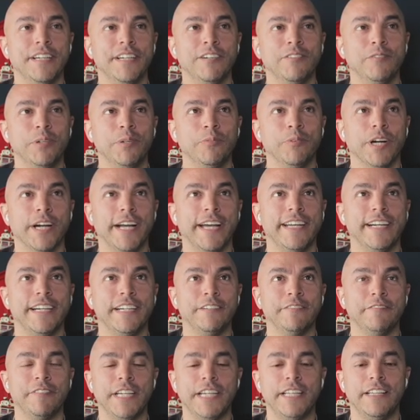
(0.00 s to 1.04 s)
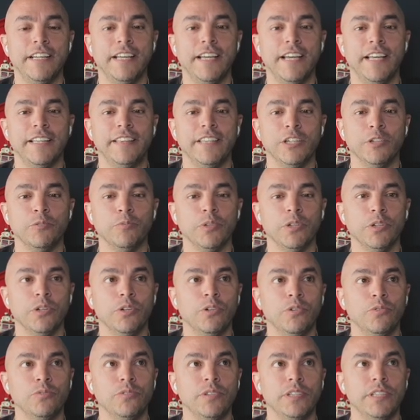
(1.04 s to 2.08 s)
we were at an event, and there were
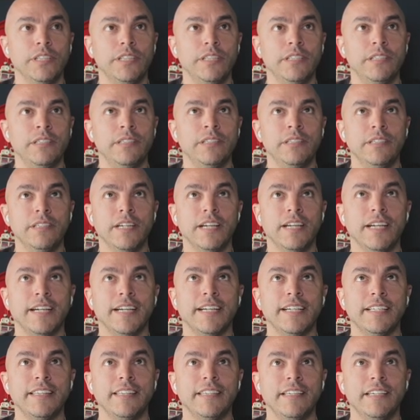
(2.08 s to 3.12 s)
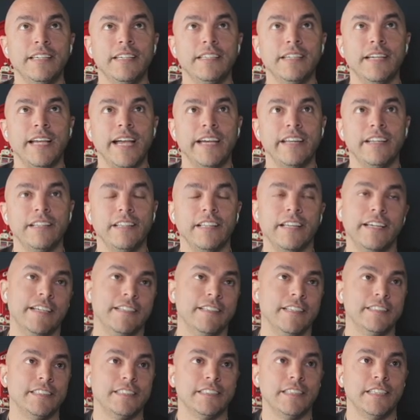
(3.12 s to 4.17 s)
only, I think, out of like
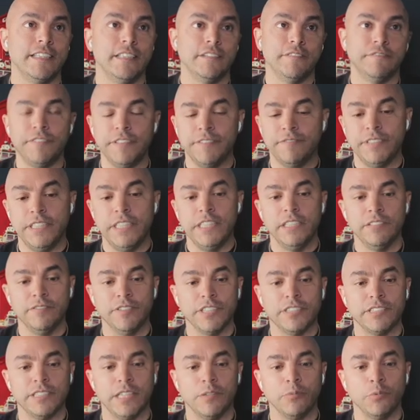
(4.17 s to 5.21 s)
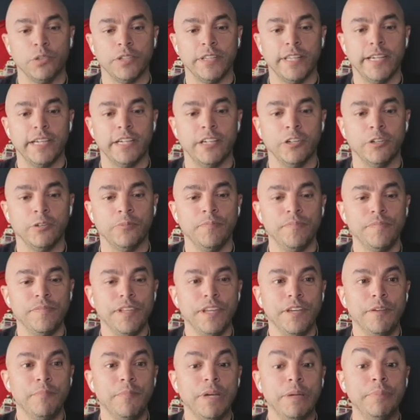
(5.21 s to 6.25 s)
let's say the 15 of us that were there,
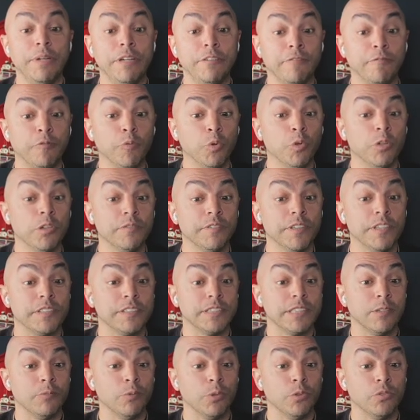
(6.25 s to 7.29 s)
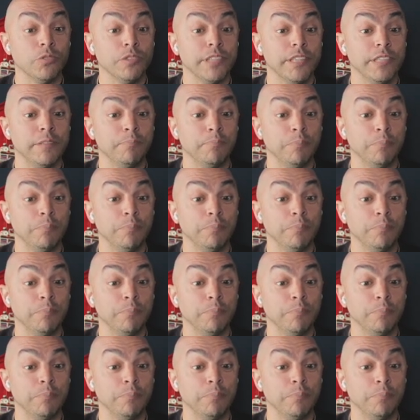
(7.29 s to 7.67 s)
maybe 4 of us that were only